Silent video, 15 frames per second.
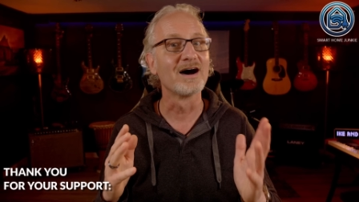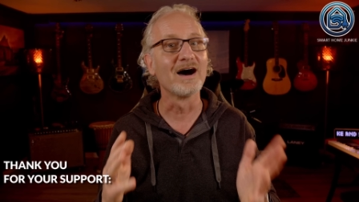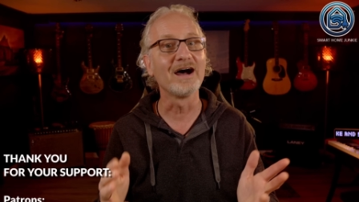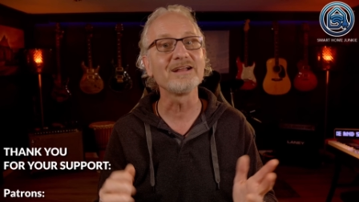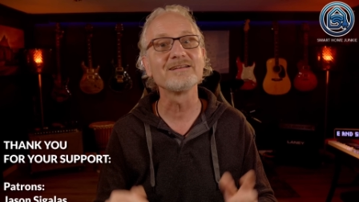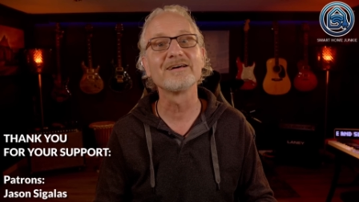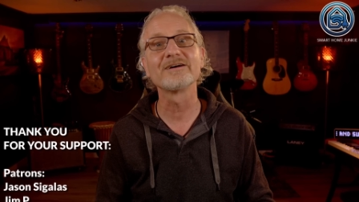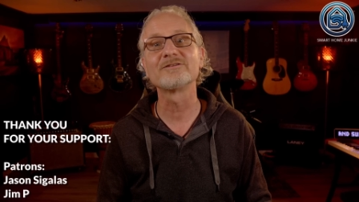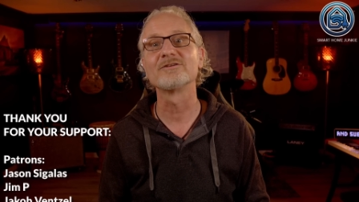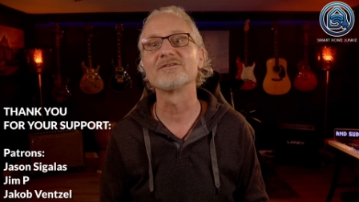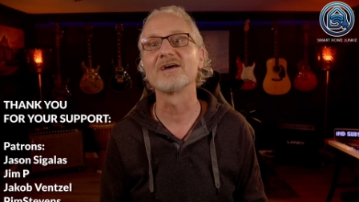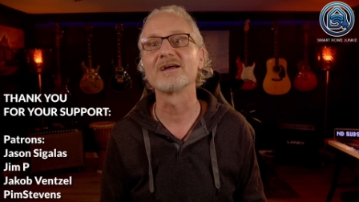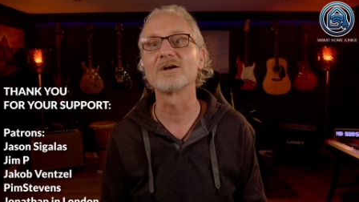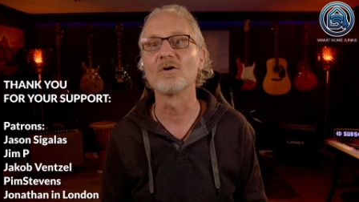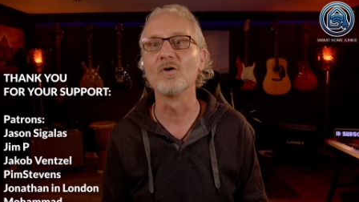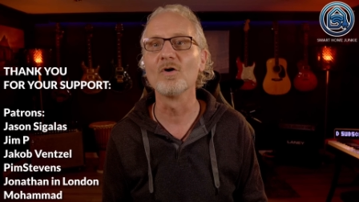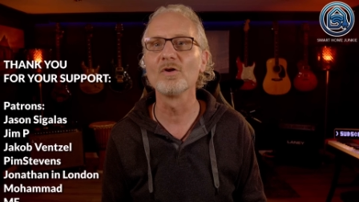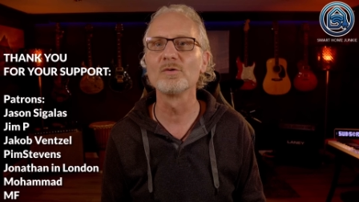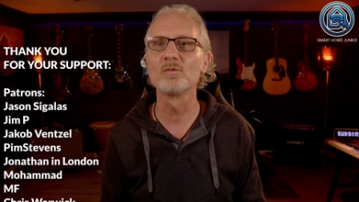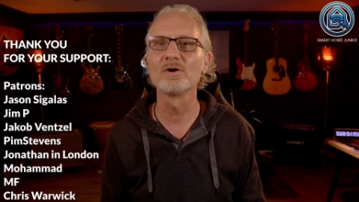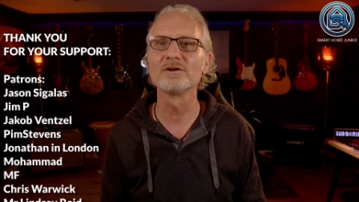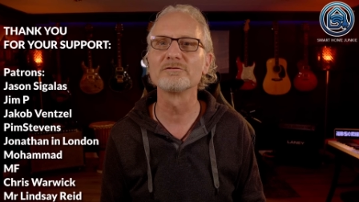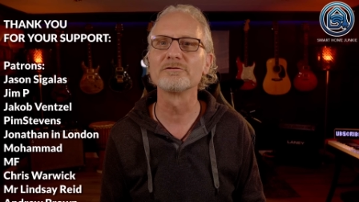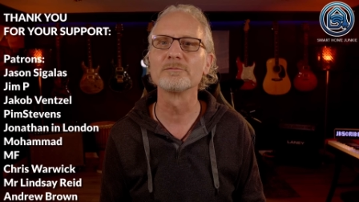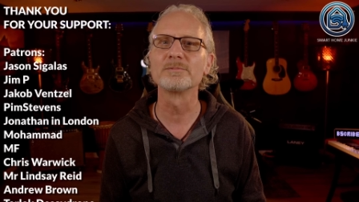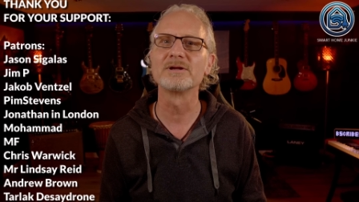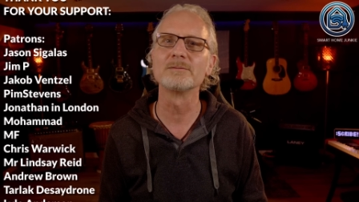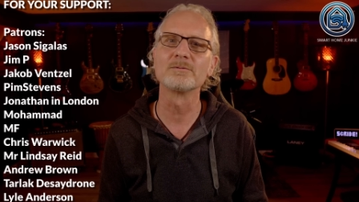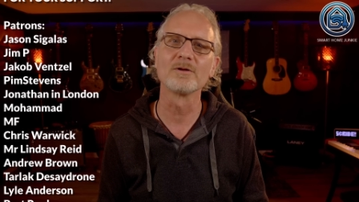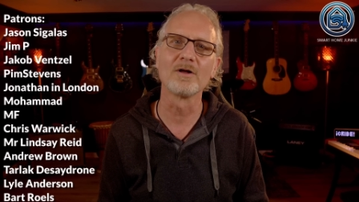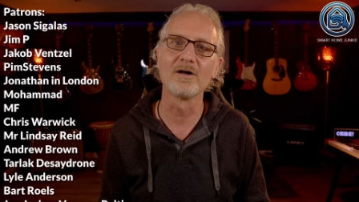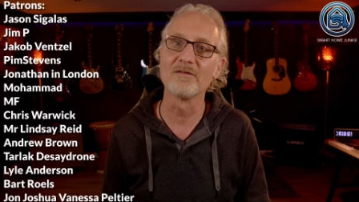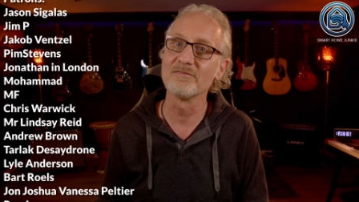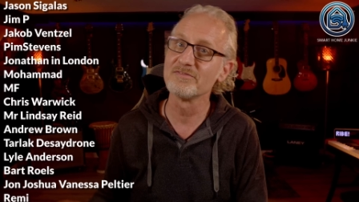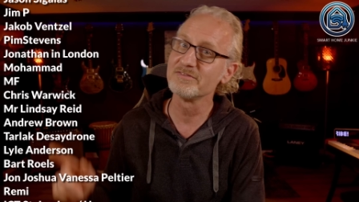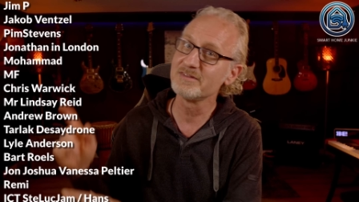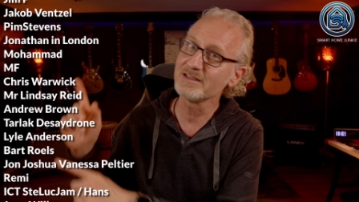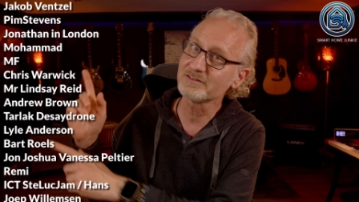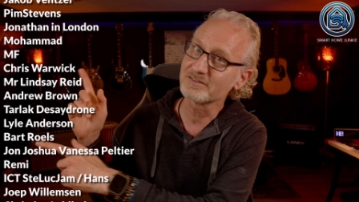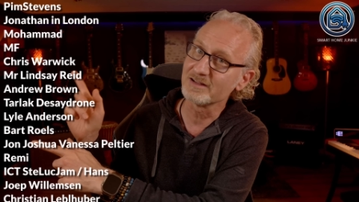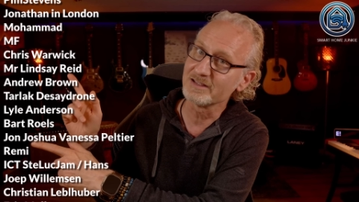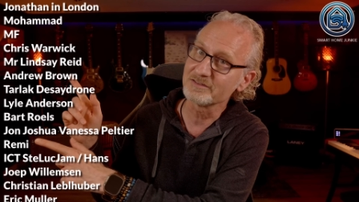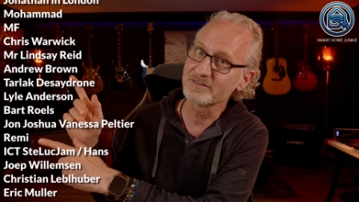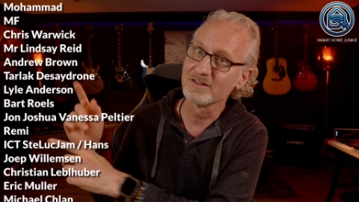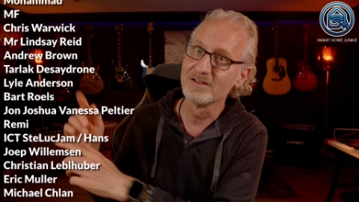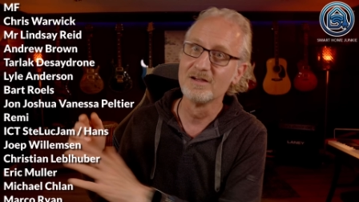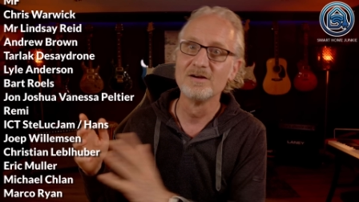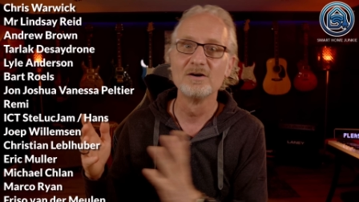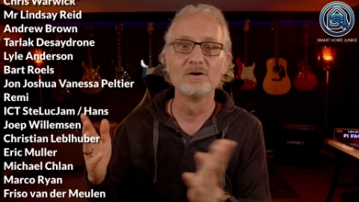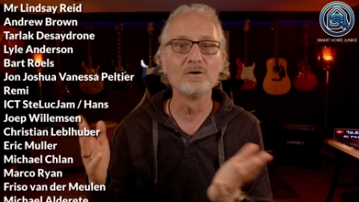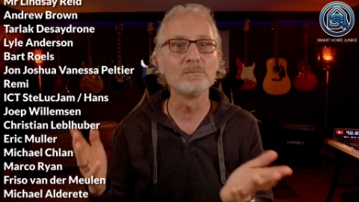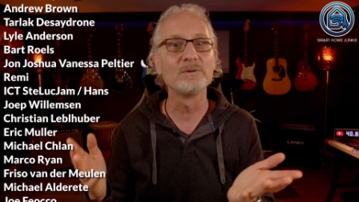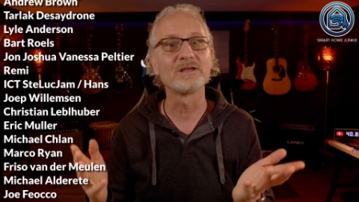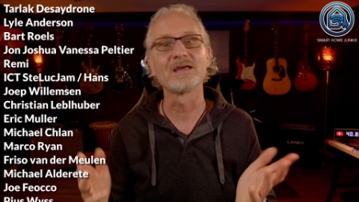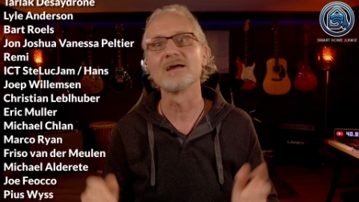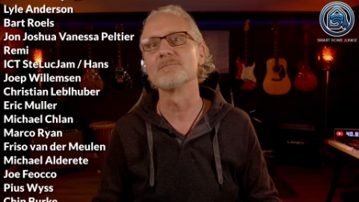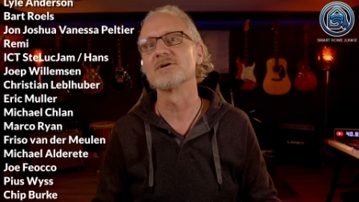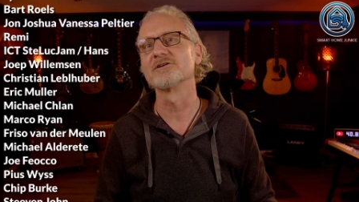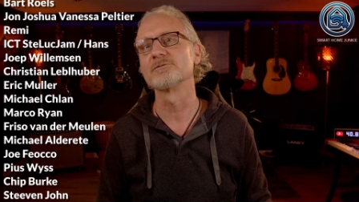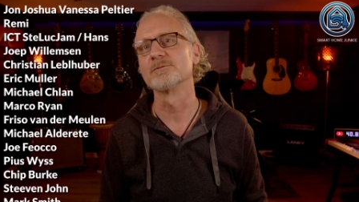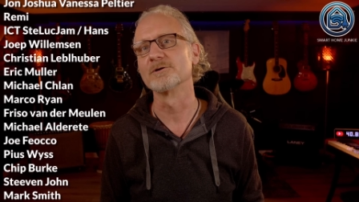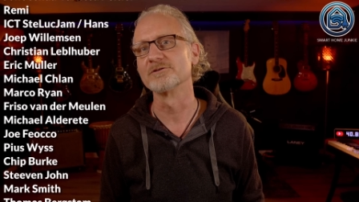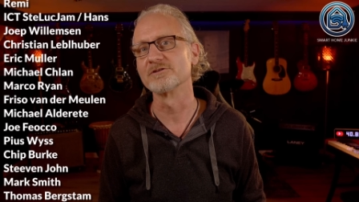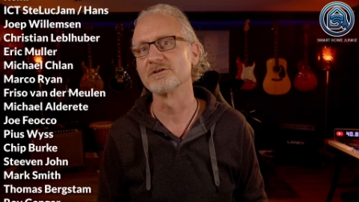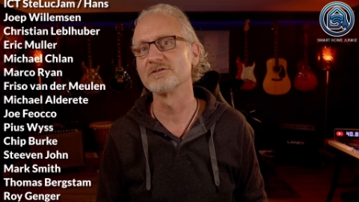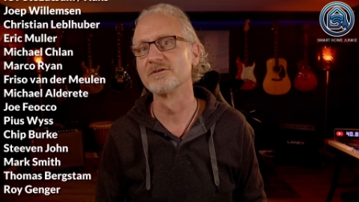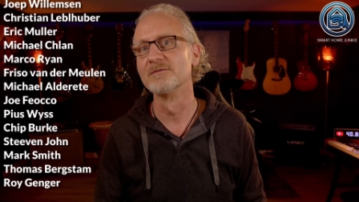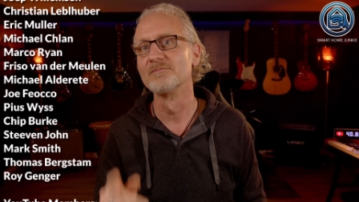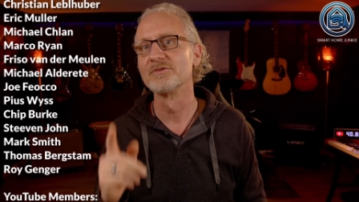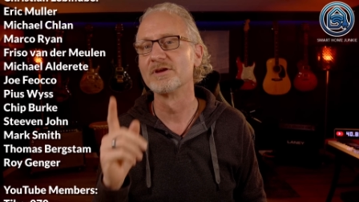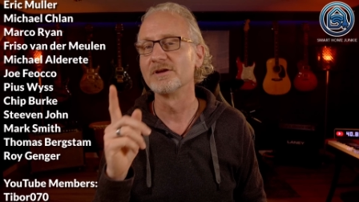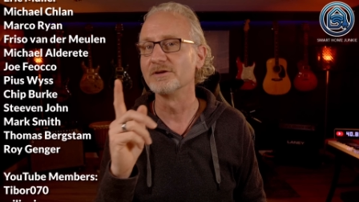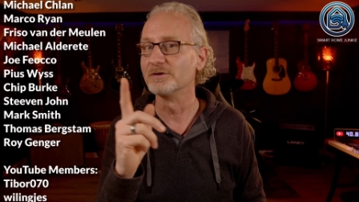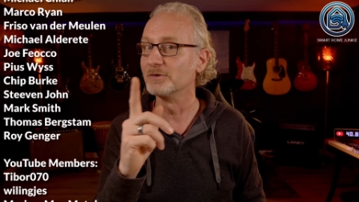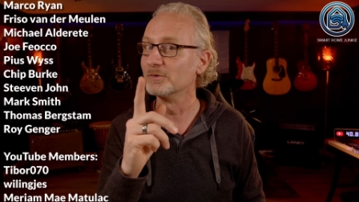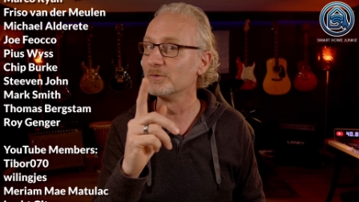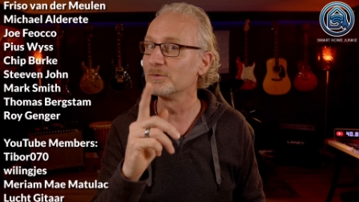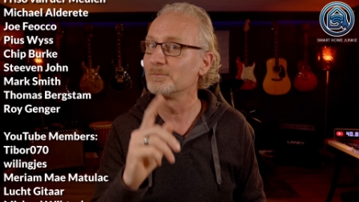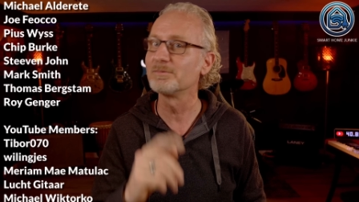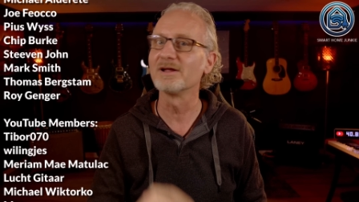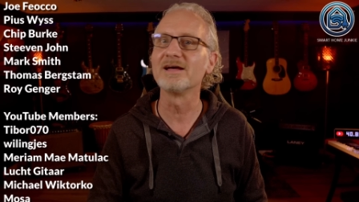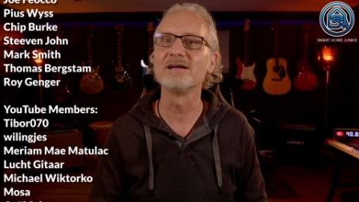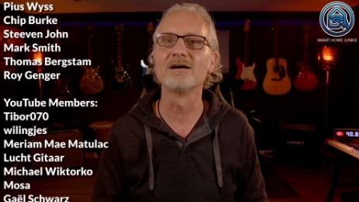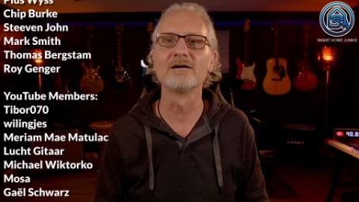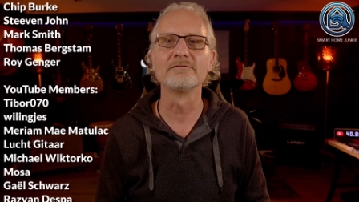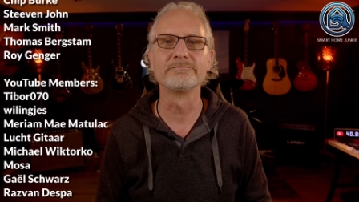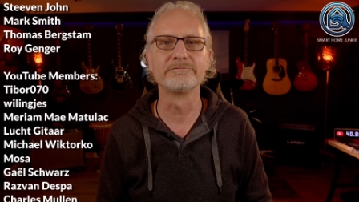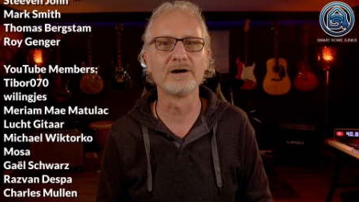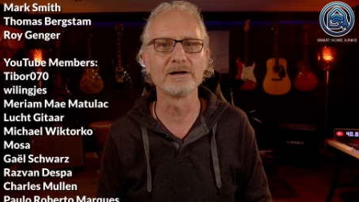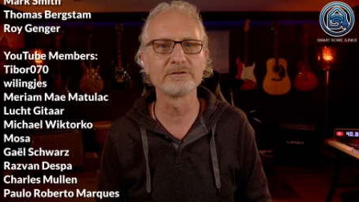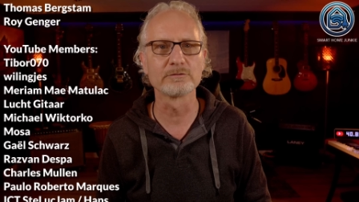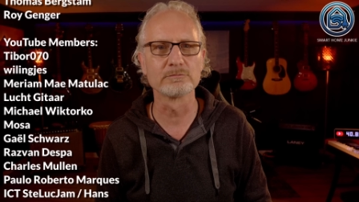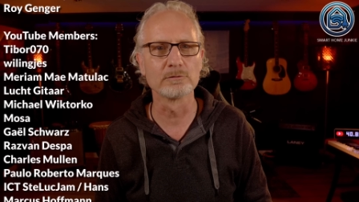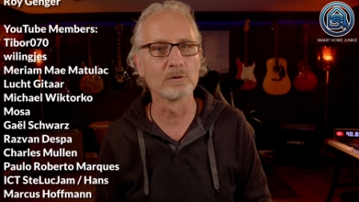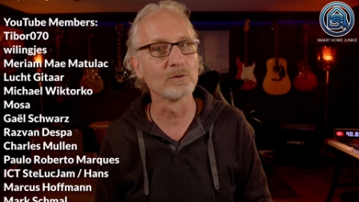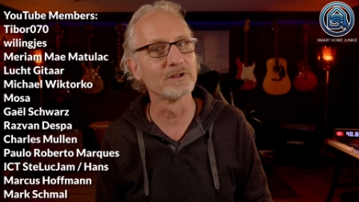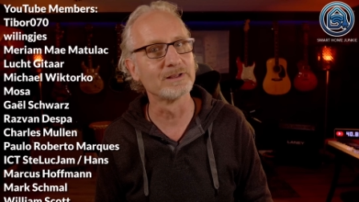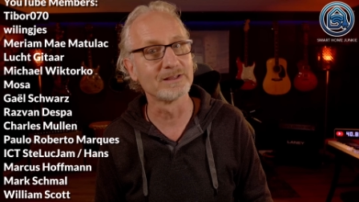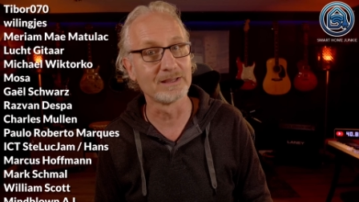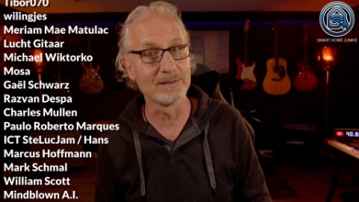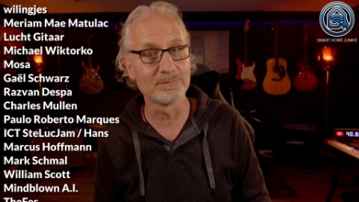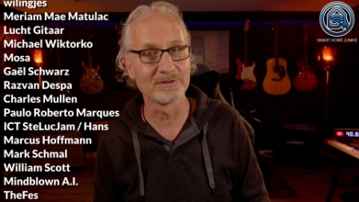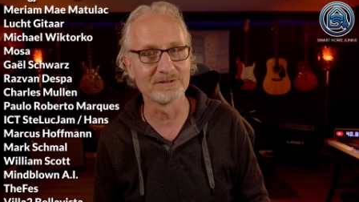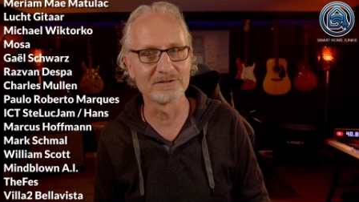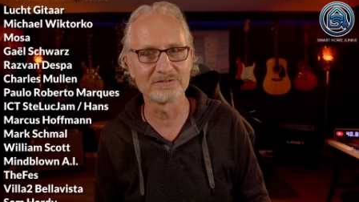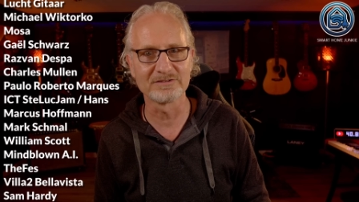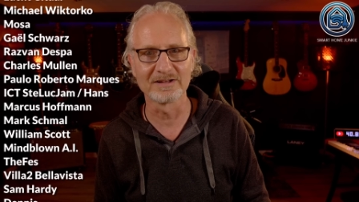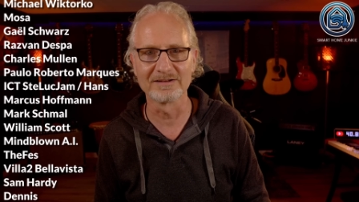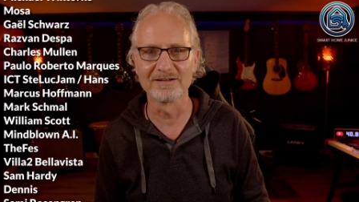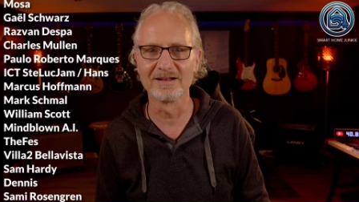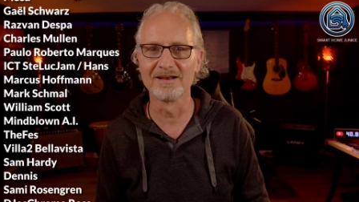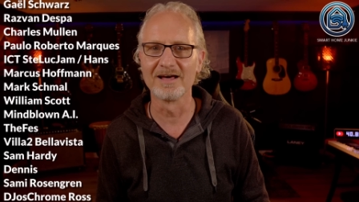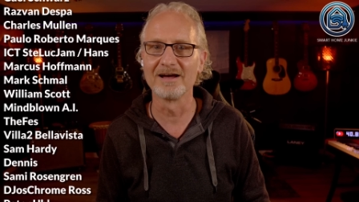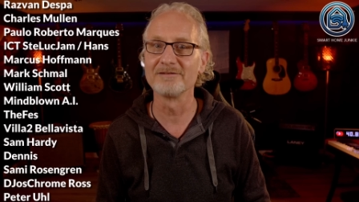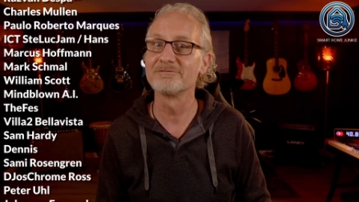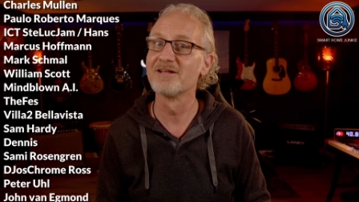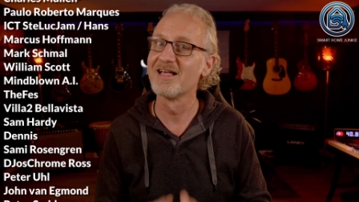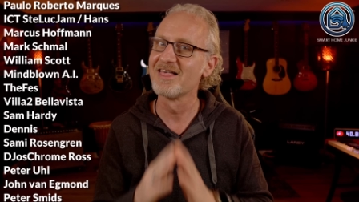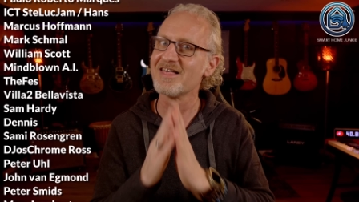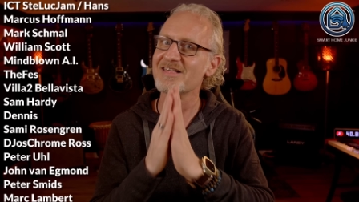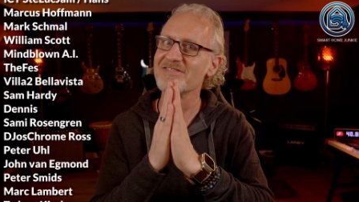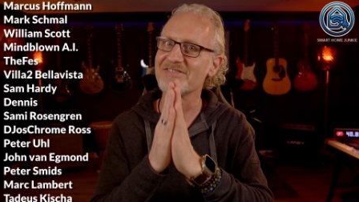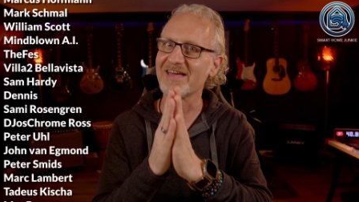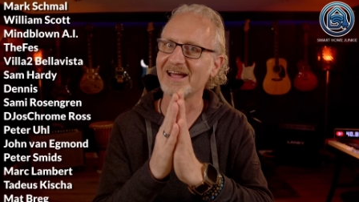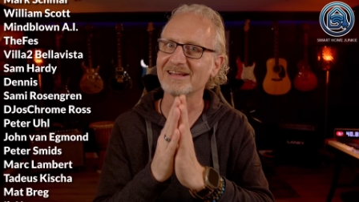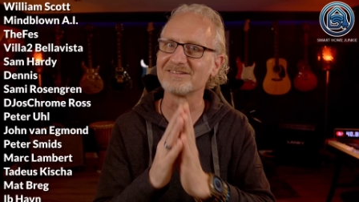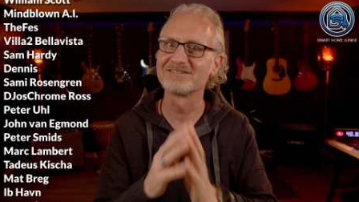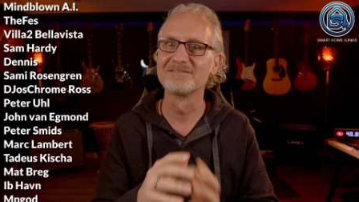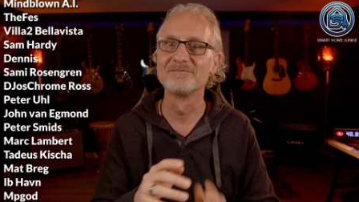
I'd like to thank all the wonderful people on this list who became my sponsors. You play a vital role in keeping this channel alive. Thanks.